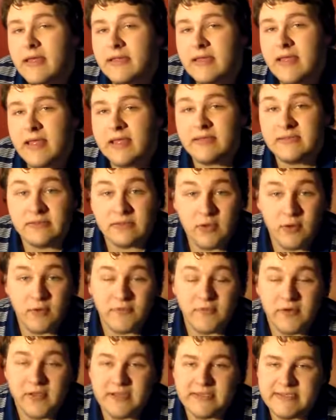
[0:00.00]
And don't
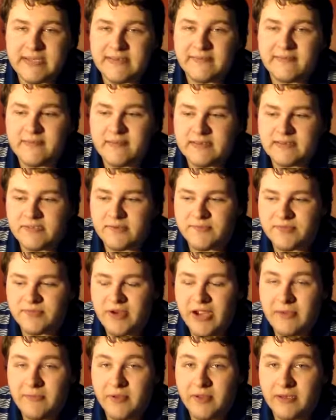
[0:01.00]
forget to hit the
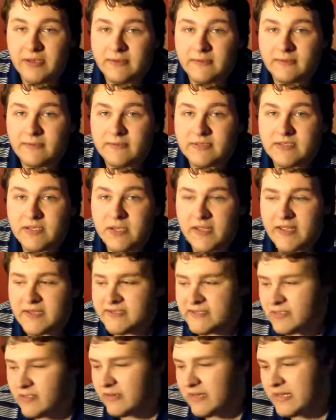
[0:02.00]
subscribe button. So
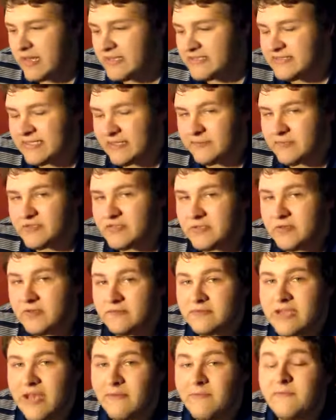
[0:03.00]
until the next episode
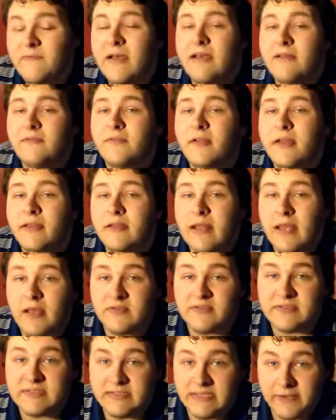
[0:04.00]
of Top 5 Rant,
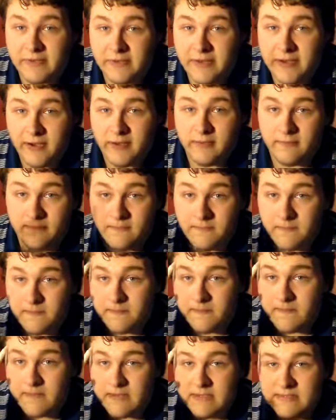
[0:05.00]
I'll see you later.
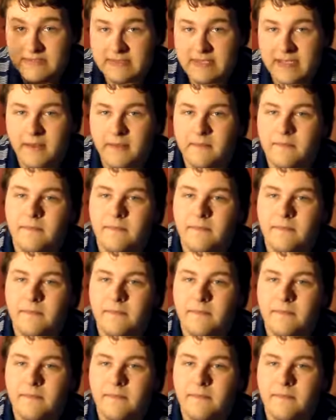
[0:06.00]
See ya.